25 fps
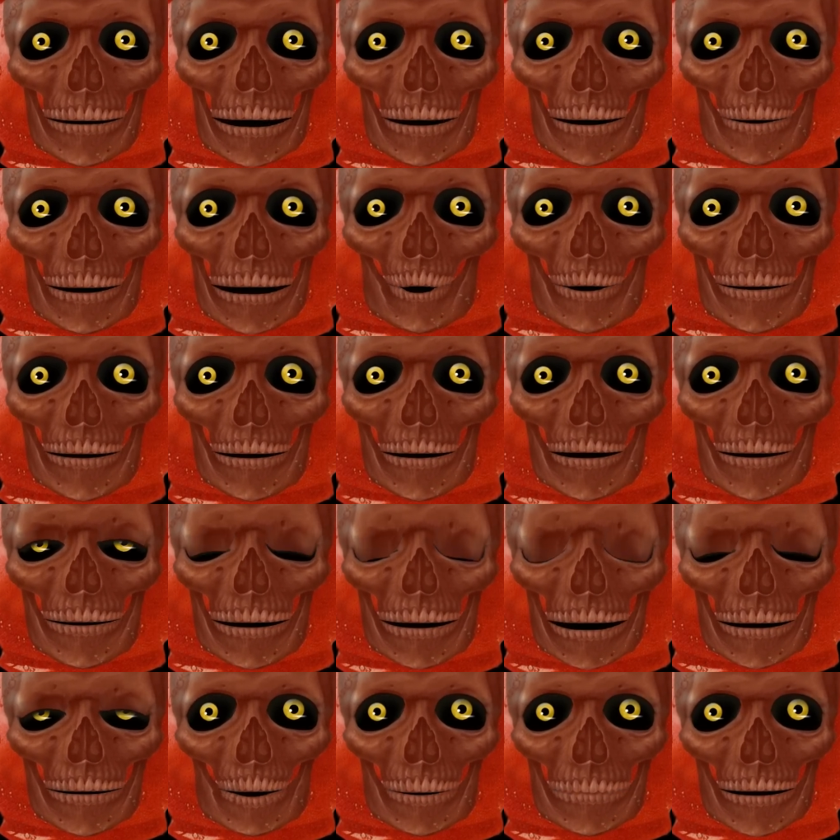you do want
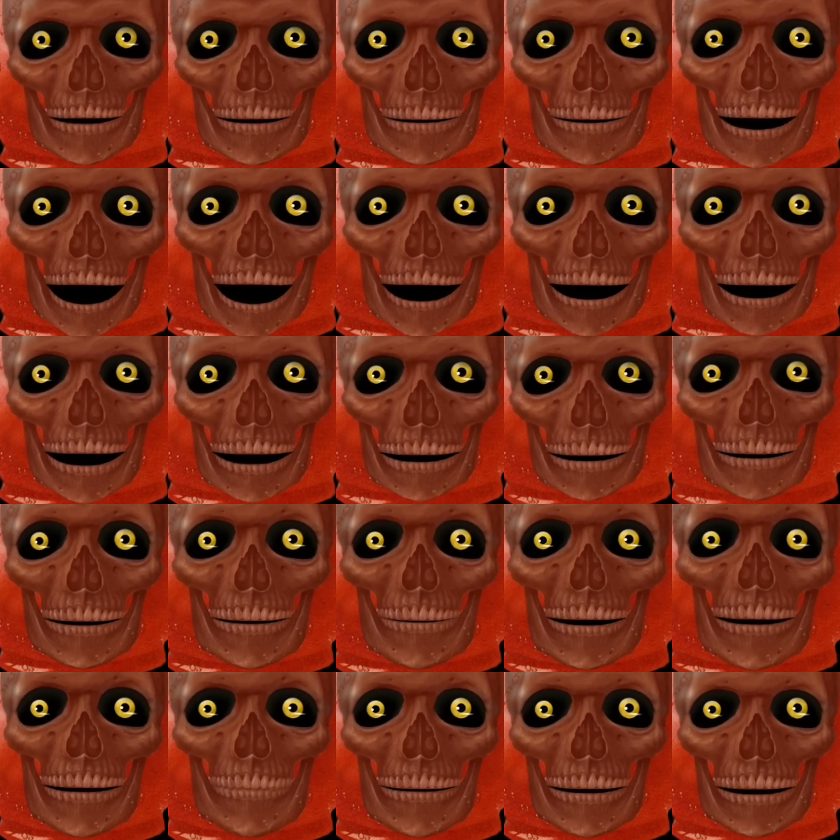actual equality,
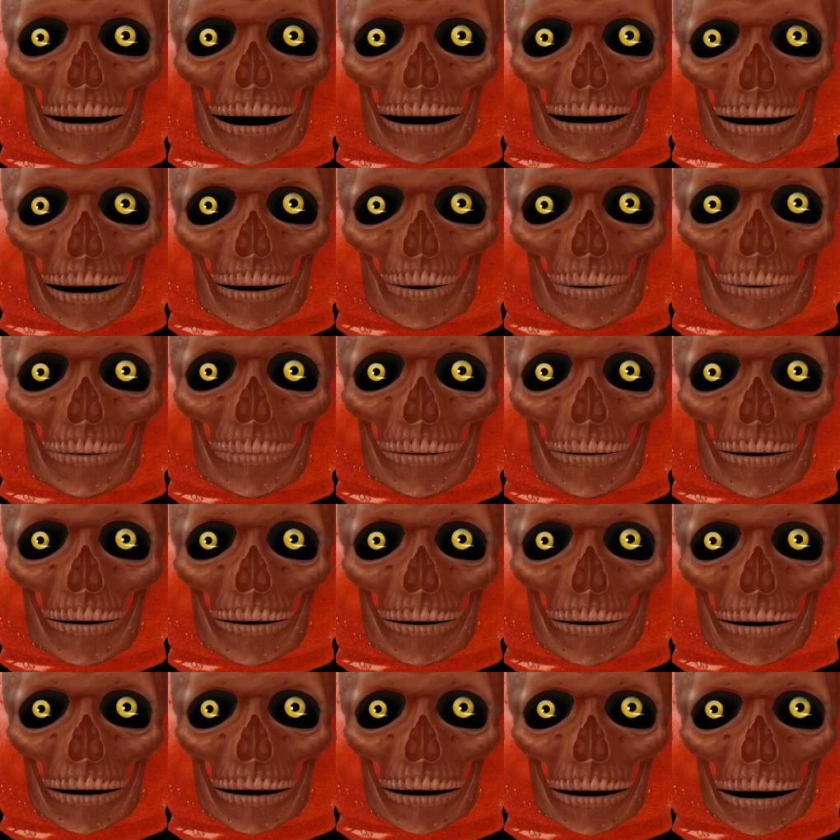then yes, it damn
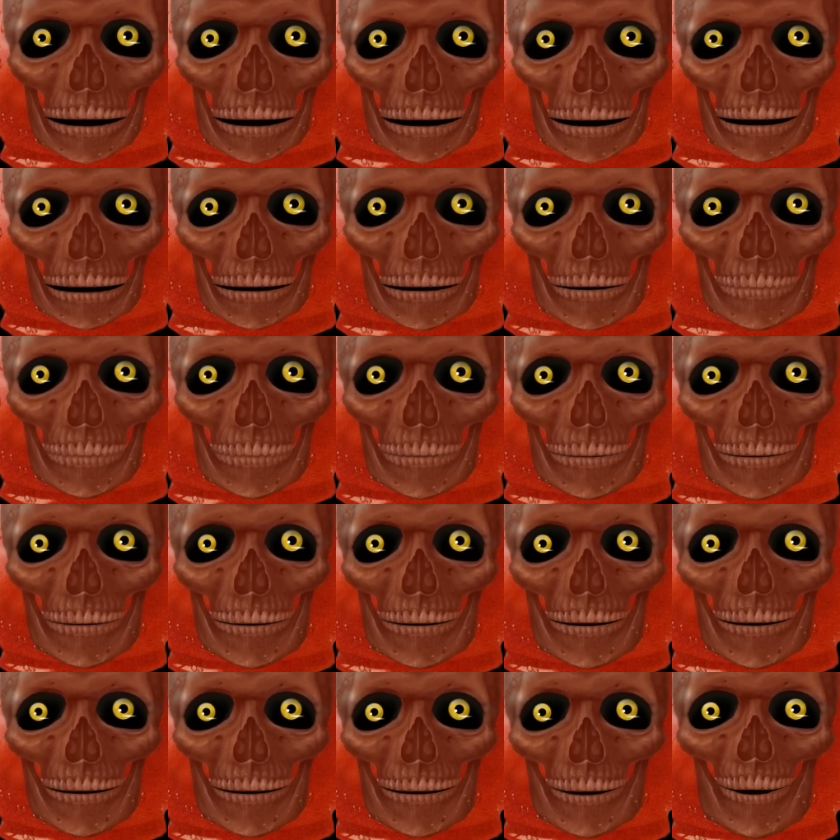well does.
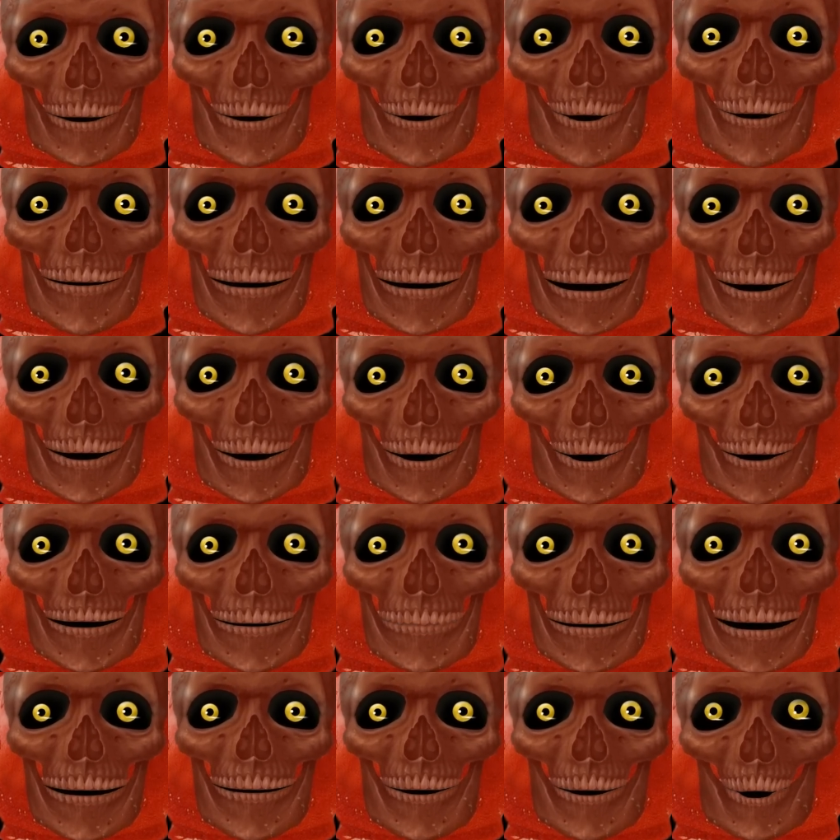Can I be a
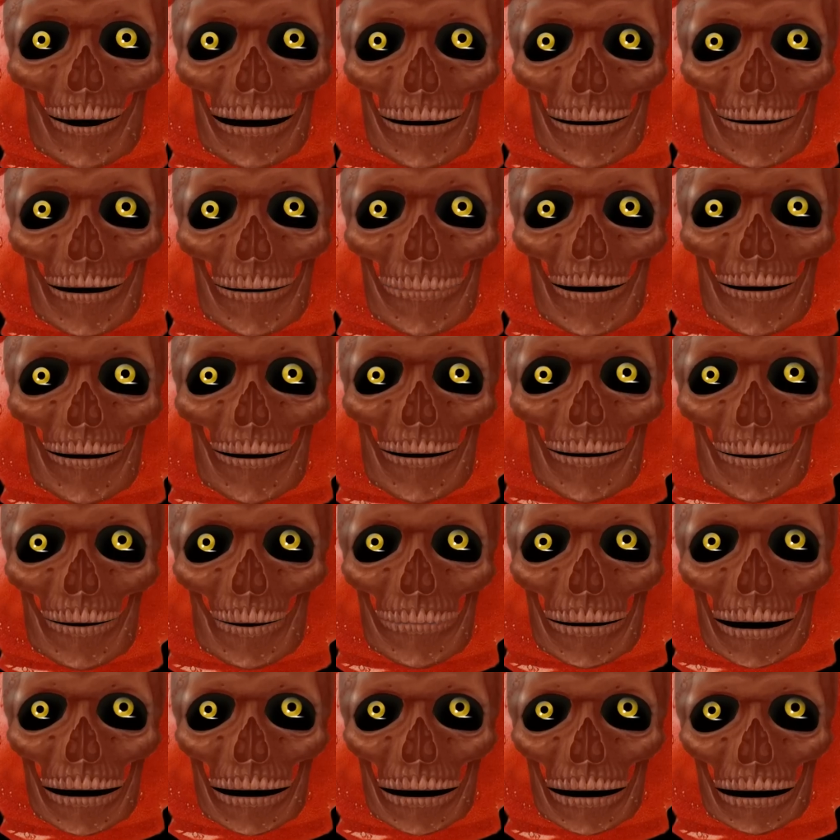feminist and
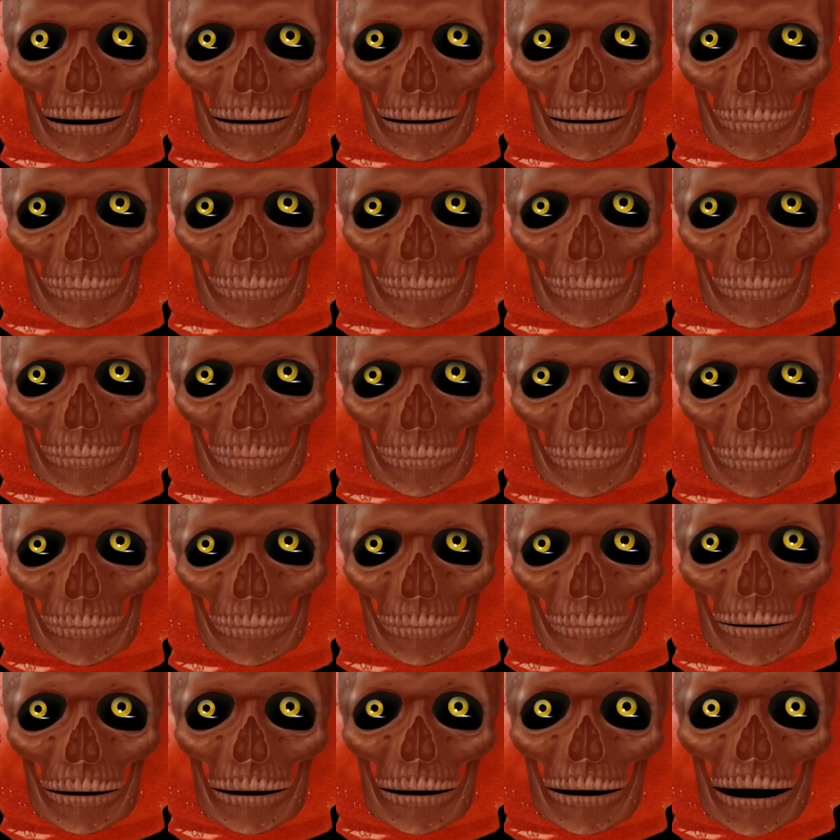pro-fetus?
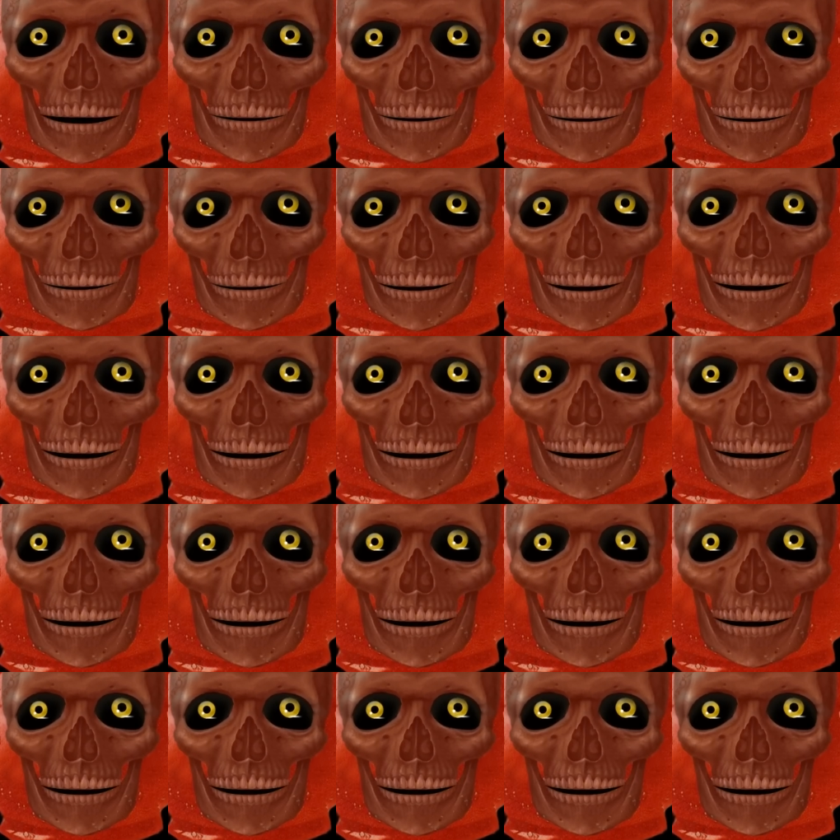No,